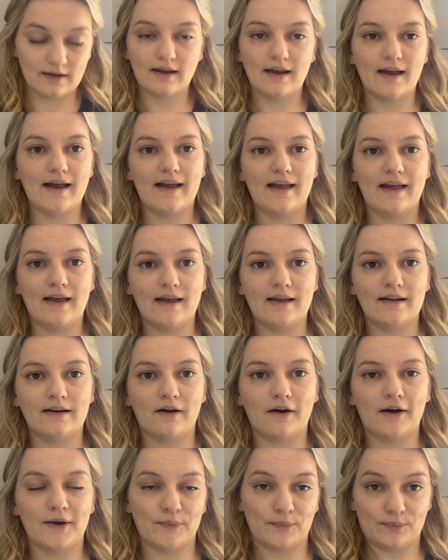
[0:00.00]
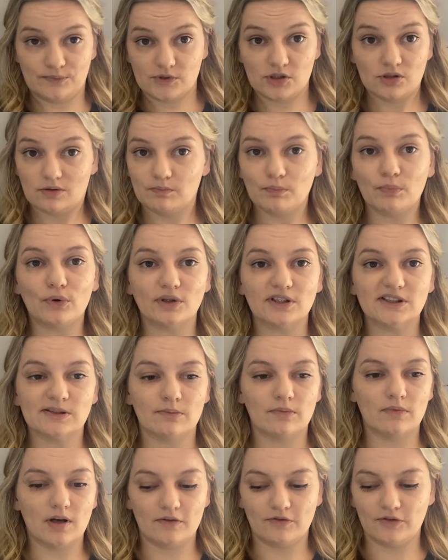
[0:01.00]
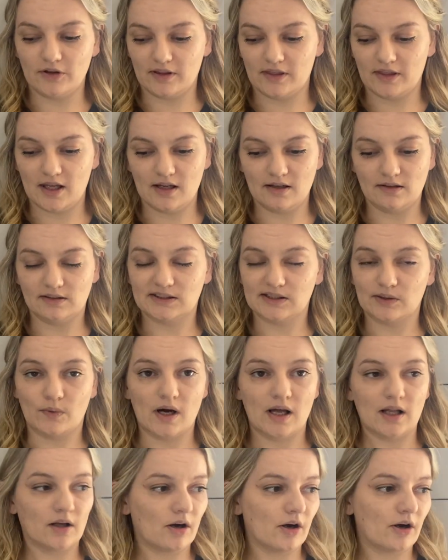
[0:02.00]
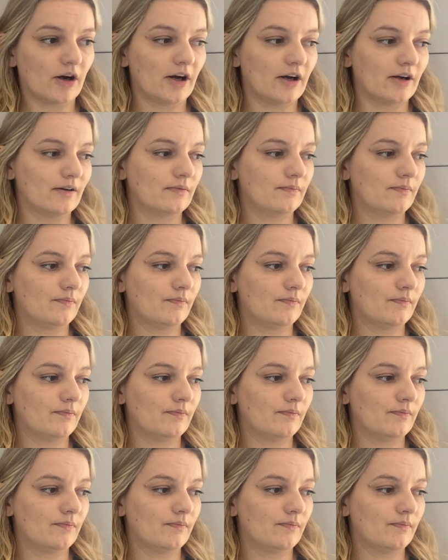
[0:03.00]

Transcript: And I bought a few things a while ago,